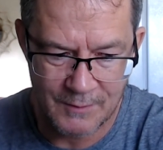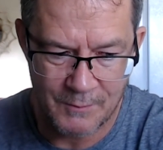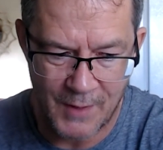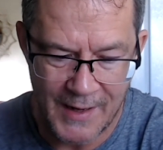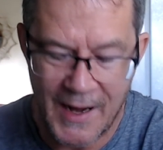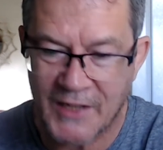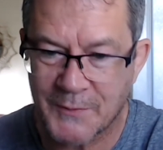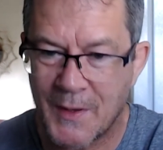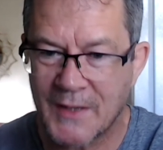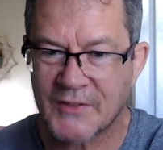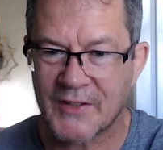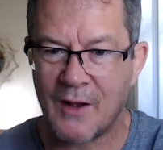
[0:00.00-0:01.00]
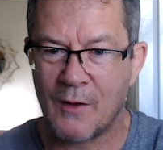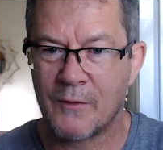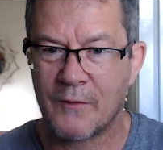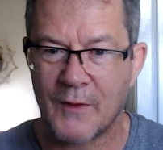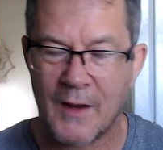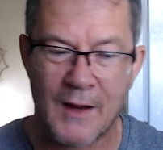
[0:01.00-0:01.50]
I asked
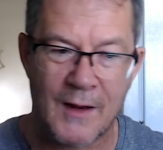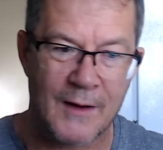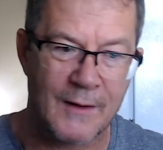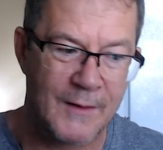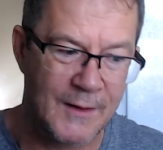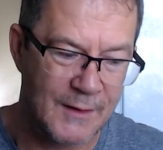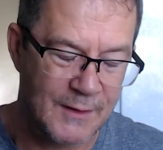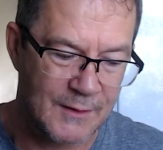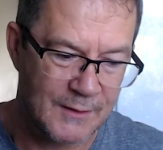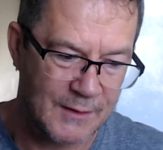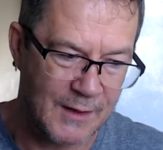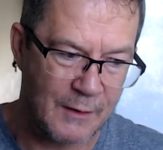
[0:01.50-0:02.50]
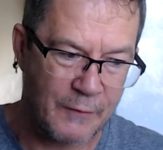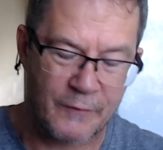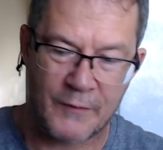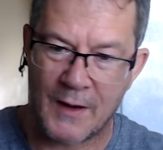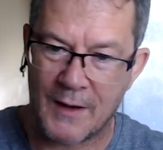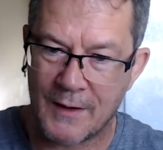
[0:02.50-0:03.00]
myself
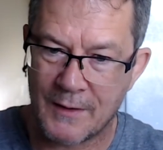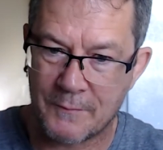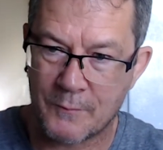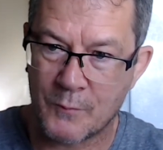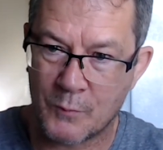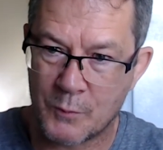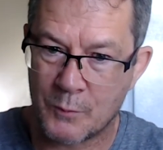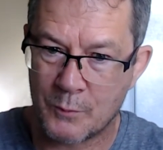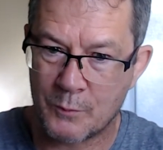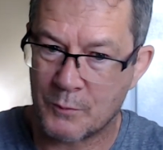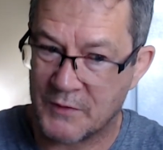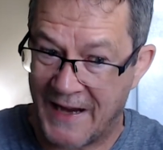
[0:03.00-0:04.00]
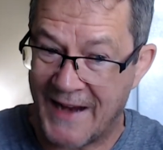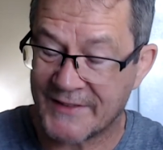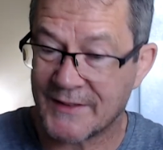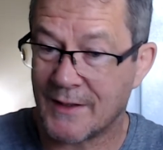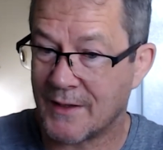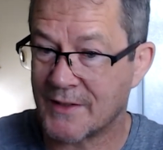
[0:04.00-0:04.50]
if
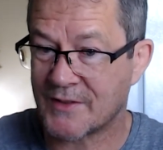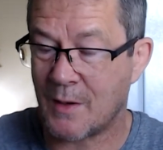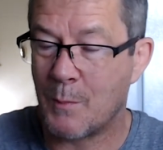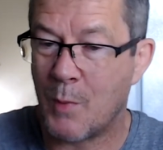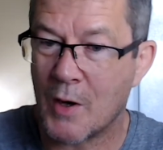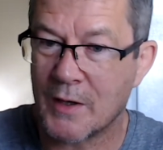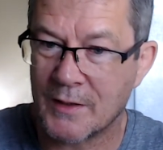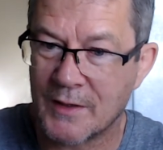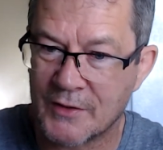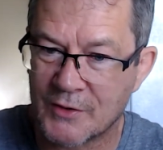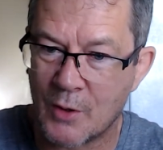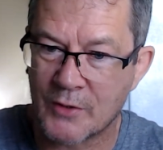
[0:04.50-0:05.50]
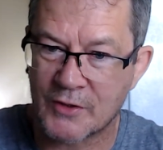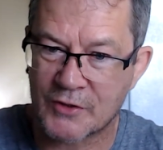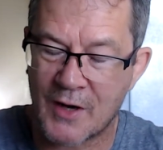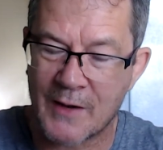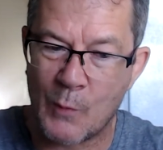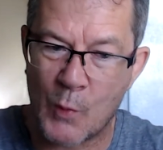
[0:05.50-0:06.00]
Tesla at some point is going to
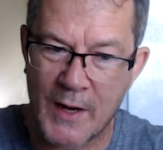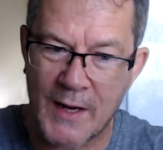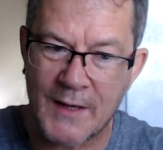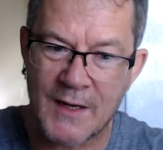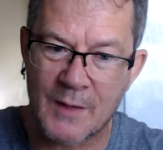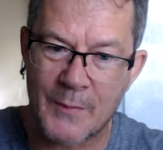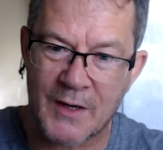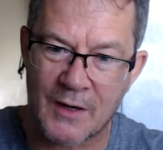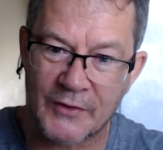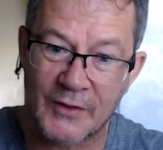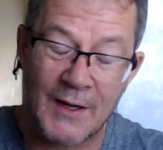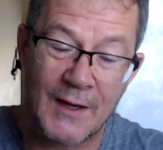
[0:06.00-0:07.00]
try and weigh in here, because